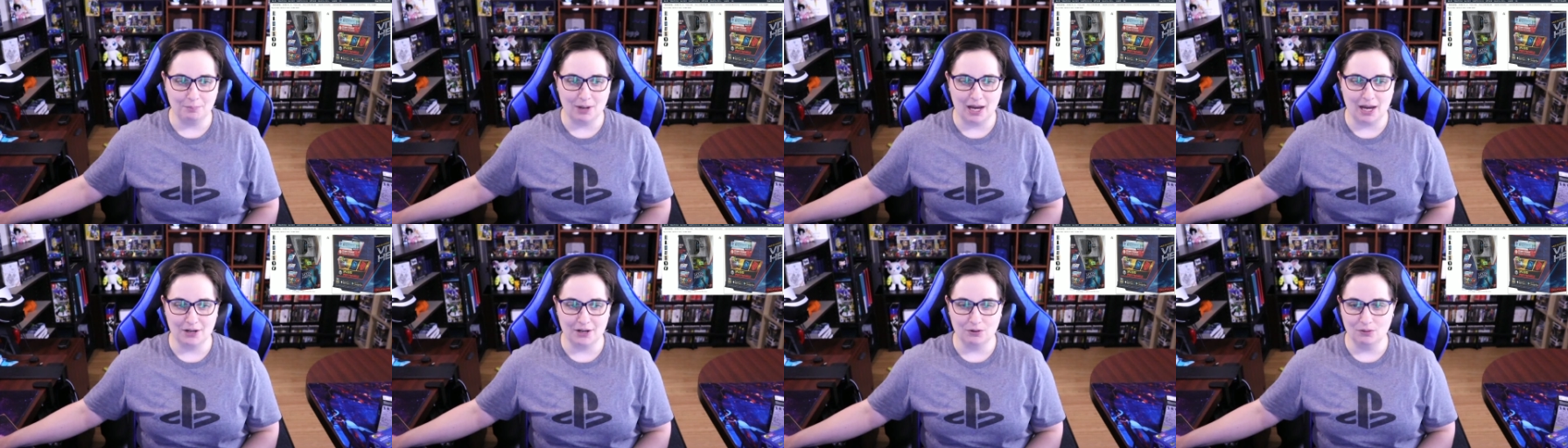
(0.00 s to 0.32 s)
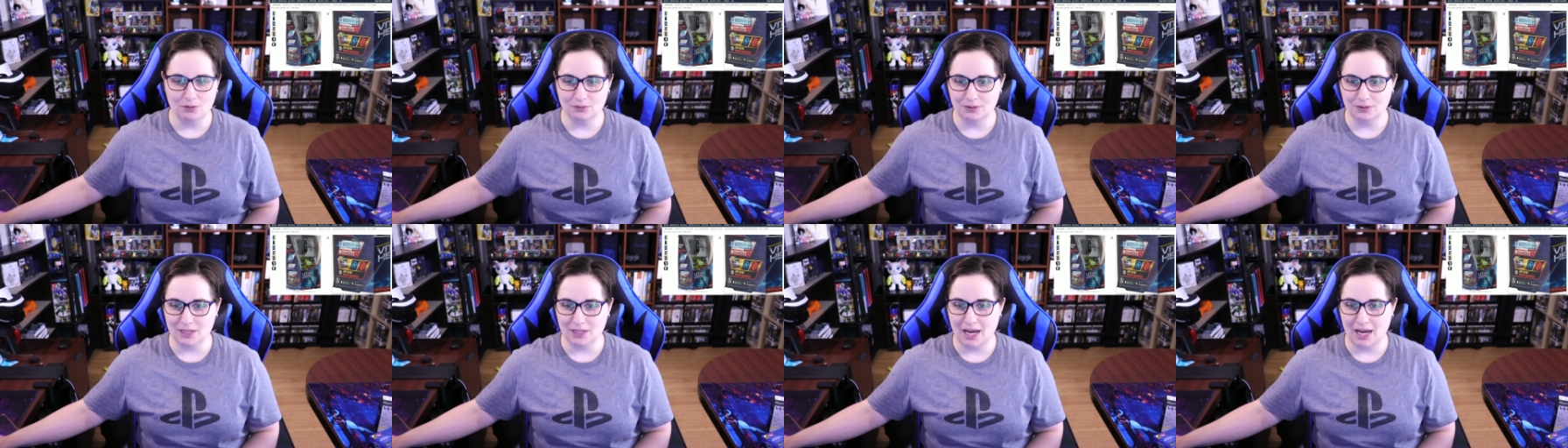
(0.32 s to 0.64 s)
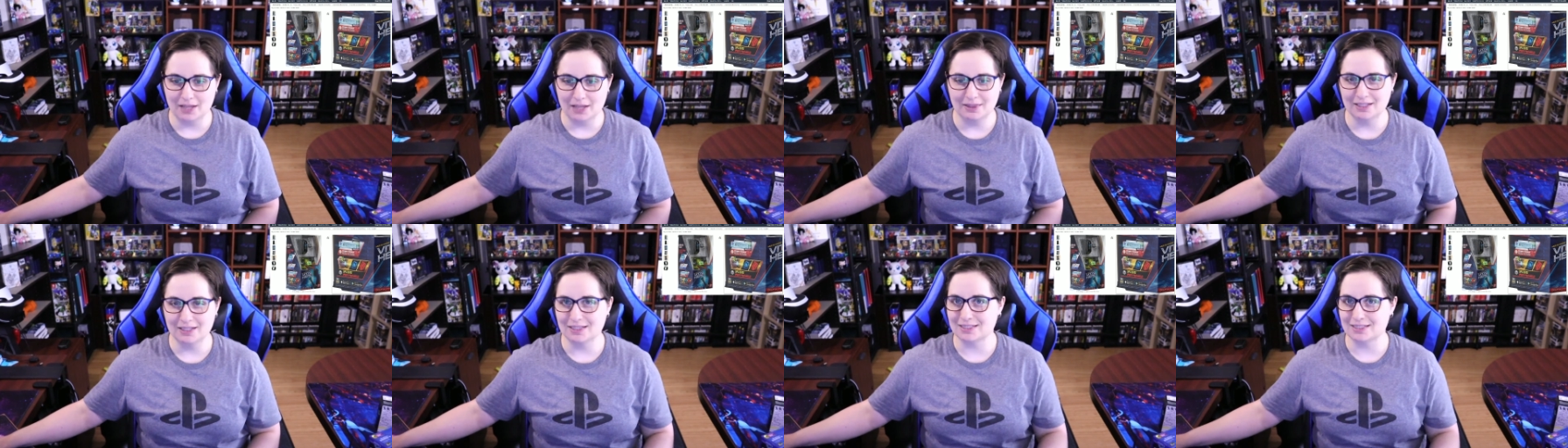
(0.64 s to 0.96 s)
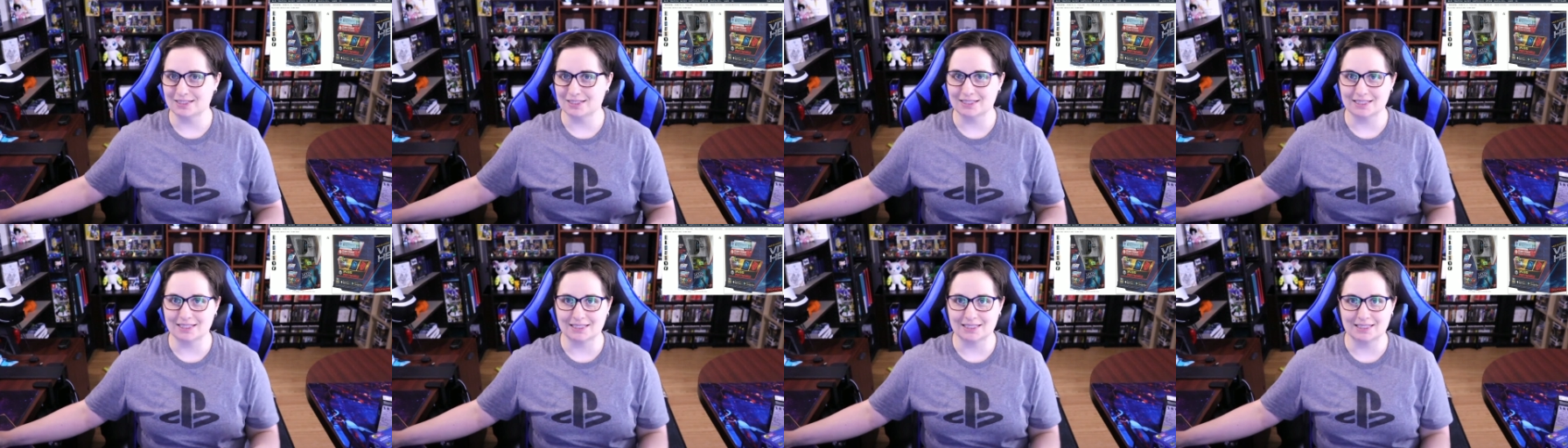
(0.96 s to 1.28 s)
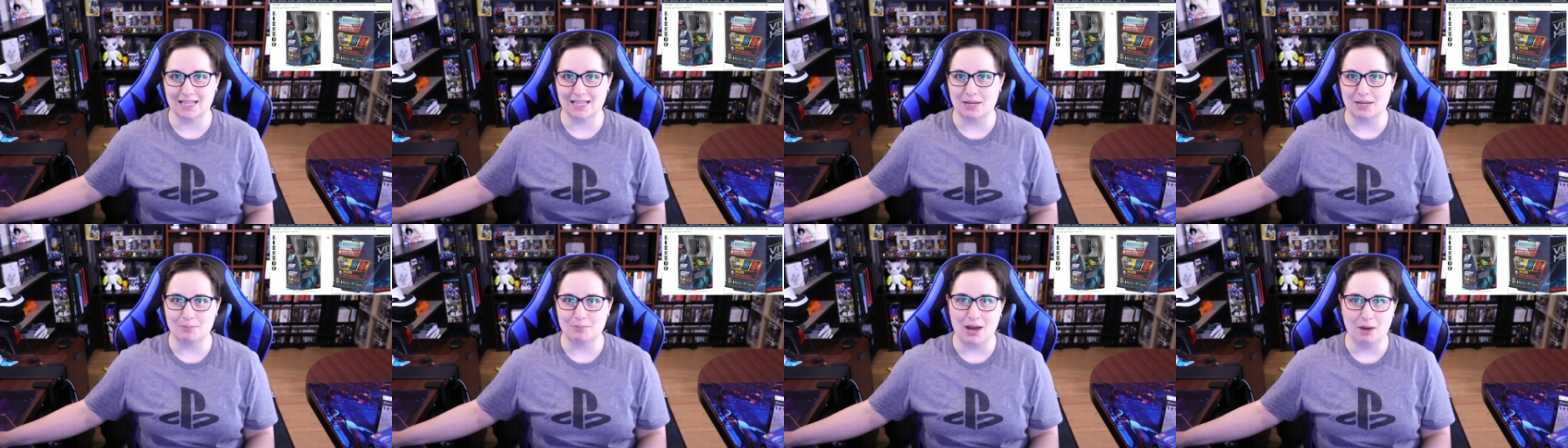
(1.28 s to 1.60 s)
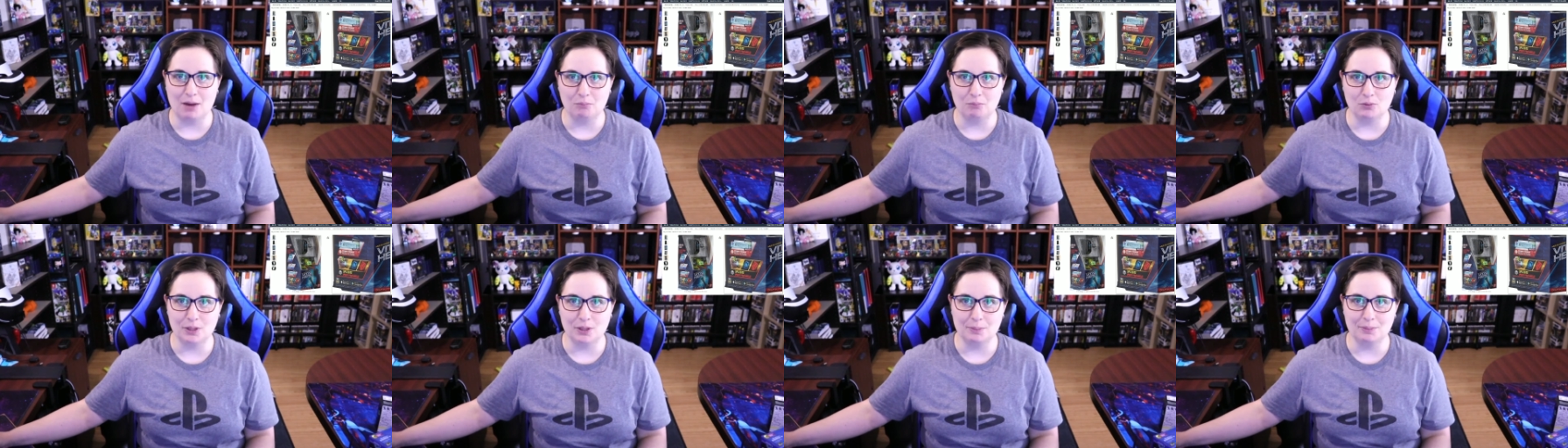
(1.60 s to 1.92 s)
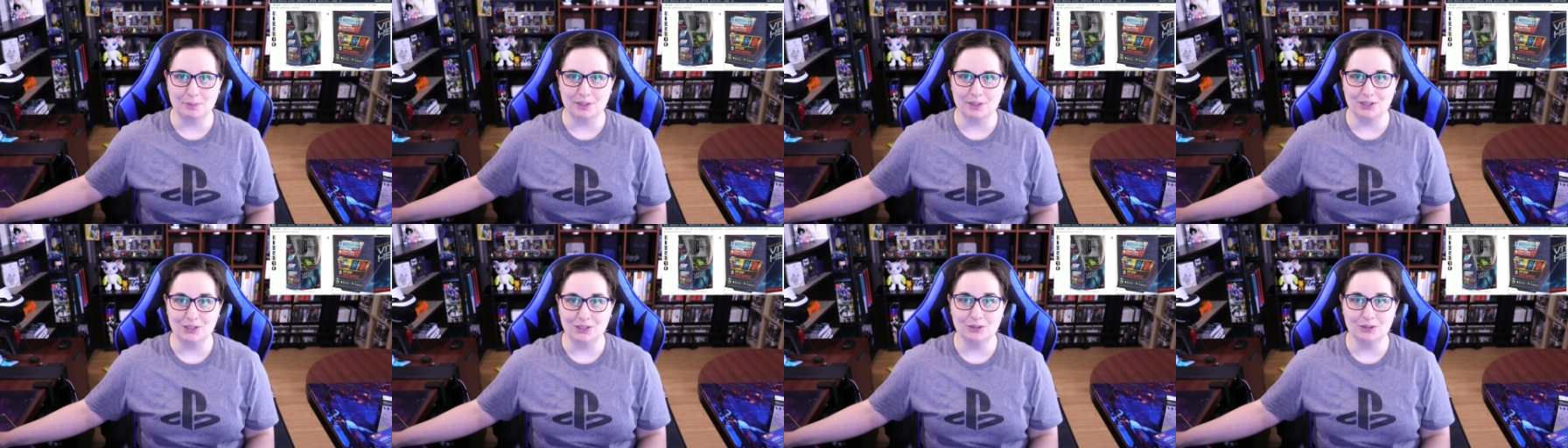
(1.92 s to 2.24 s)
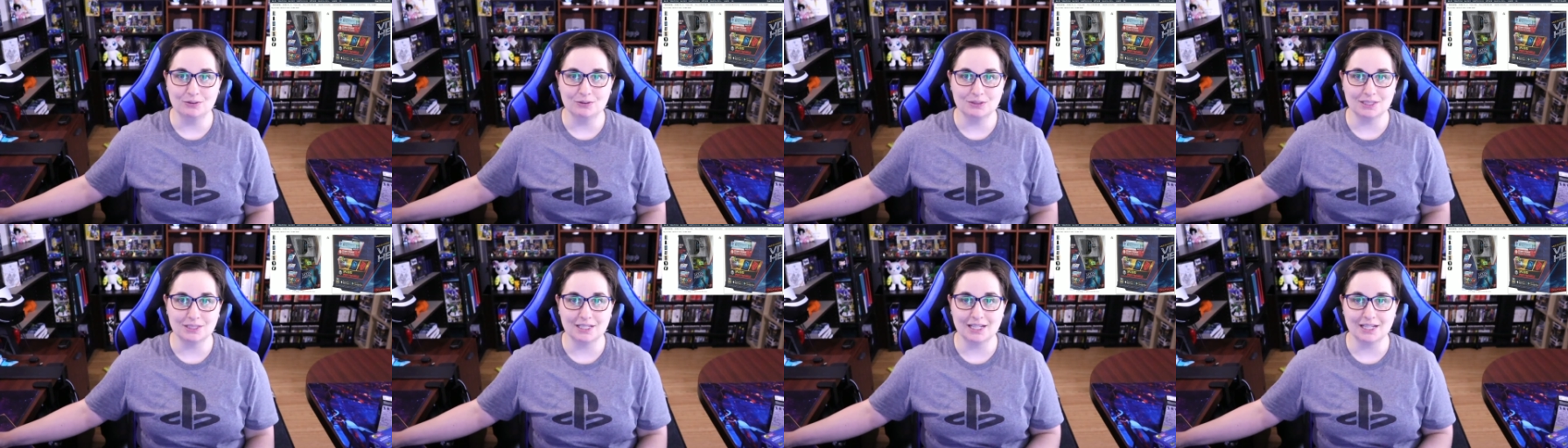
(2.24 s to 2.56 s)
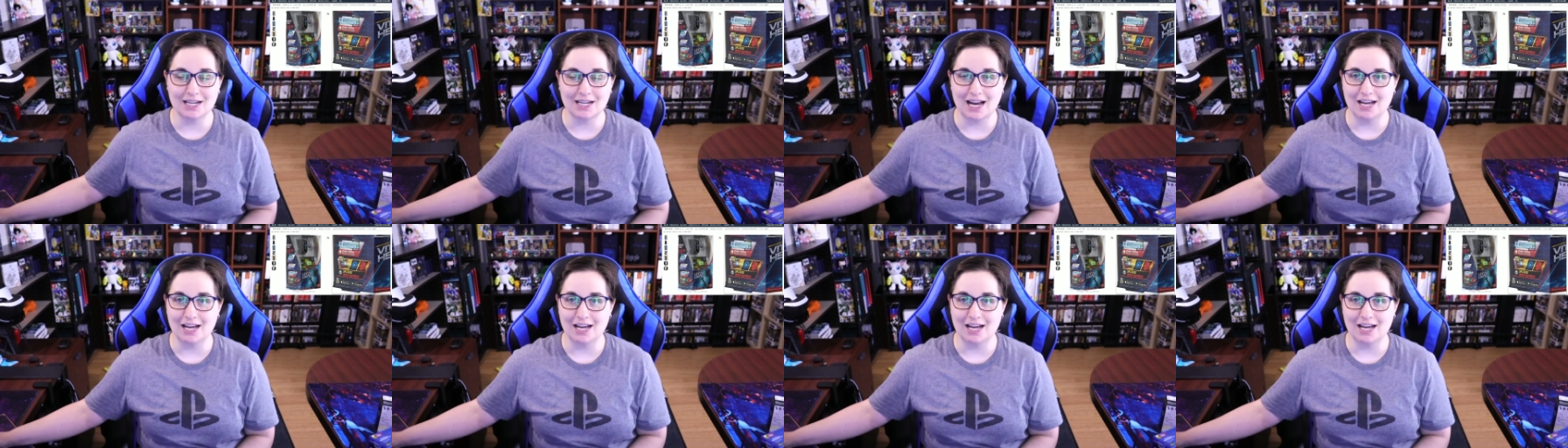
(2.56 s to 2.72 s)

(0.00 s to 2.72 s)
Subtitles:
I think this is the same app we've been using.